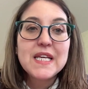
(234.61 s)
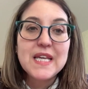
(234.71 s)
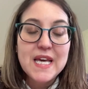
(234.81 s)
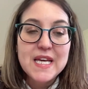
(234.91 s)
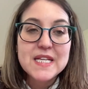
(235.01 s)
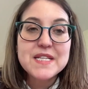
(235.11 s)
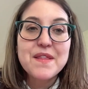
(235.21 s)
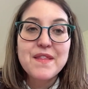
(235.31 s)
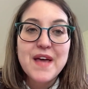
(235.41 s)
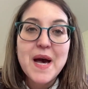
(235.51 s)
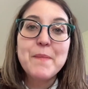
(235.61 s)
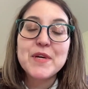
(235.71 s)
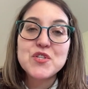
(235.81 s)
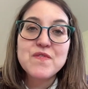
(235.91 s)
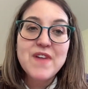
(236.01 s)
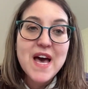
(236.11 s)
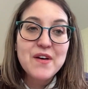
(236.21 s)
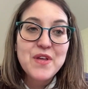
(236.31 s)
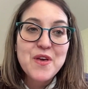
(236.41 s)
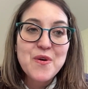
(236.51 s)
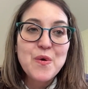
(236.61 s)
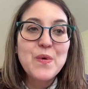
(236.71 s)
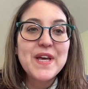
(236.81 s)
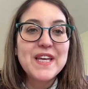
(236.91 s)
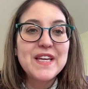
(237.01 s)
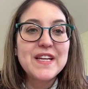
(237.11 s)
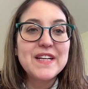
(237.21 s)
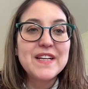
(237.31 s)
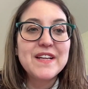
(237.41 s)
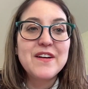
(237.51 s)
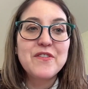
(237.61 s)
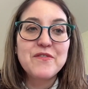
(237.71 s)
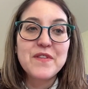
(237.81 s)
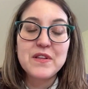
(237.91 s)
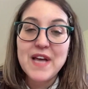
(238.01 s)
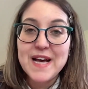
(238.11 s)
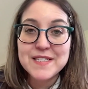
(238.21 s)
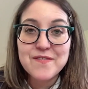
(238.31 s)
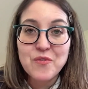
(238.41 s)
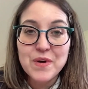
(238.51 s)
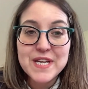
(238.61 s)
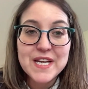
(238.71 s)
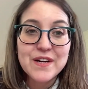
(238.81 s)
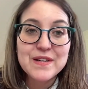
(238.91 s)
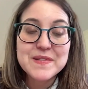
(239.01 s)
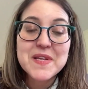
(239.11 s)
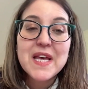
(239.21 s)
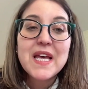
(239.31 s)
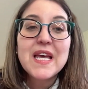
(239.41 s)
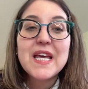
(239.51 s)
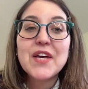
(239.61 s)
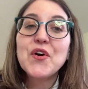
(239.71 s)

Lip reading: gained that much value in the last 4 years. It